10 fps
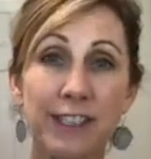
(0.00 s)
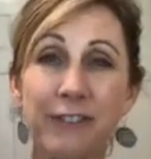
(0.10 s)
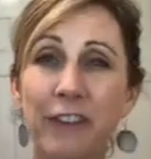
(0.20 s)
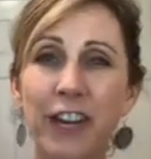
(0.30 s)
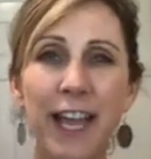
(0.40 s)
Have
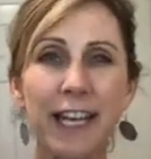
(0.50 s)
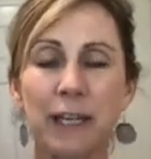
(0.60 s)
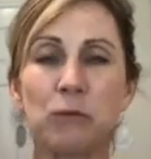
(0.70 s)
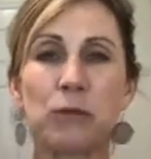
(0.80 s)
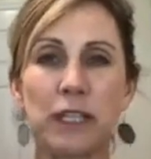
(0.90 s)
you ever had like
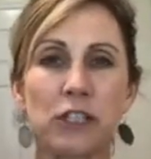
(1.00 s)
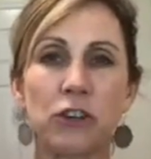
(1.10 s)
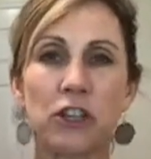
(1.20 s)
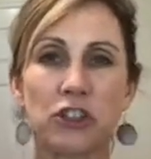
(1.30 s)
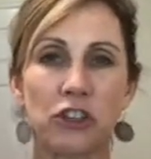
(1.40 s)
a really
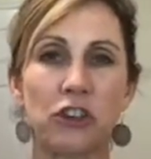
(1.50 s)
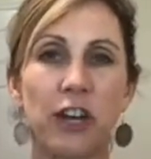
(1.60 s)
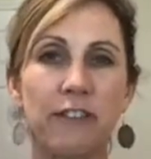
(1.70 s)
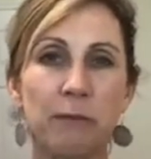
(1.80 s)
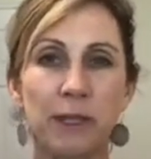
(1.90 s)
strong sugar
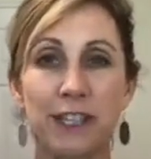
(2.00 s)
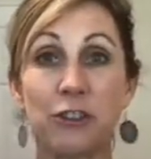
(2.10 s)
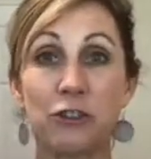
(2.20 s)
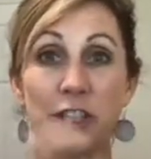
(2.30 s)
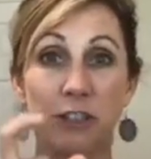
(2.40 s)
craving, but then
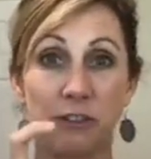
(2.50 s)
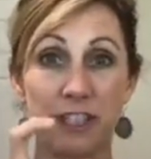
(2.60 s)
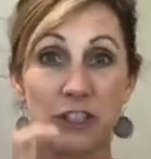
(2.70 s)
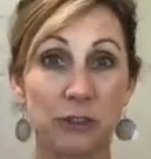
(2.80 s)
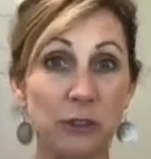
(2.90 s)
you drink
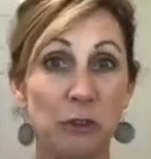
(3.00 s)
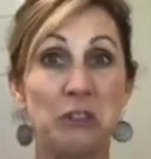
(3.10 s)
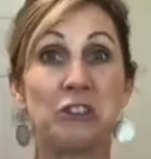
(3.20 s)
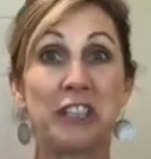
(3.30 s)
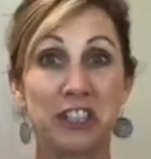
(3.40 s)
green juice or
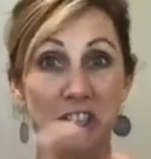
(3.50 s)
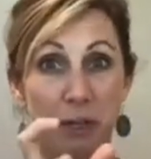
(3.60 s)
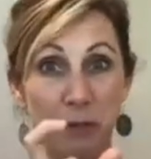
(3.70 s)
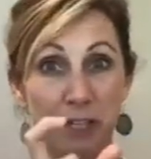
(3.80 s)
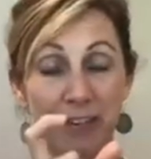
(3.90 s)
you drink a shot
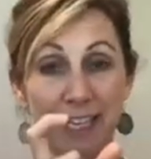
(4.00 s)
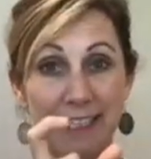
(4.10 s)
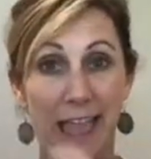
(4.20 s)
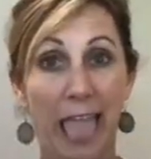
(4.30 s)
of wheatgrass?